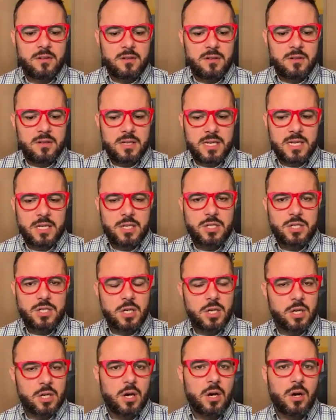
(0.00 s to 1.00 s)
need to
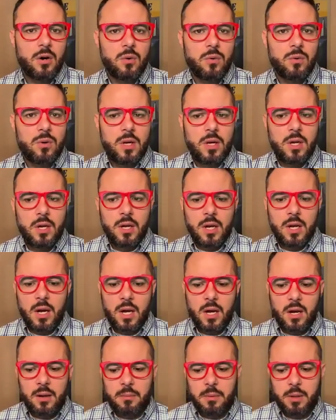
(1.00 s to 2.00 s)
go.
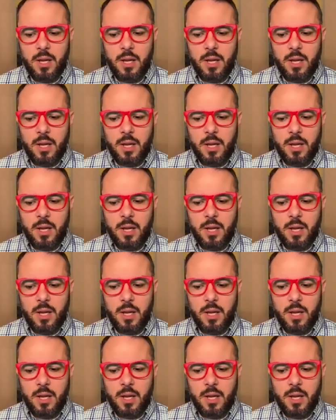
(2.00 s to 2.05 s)
Um,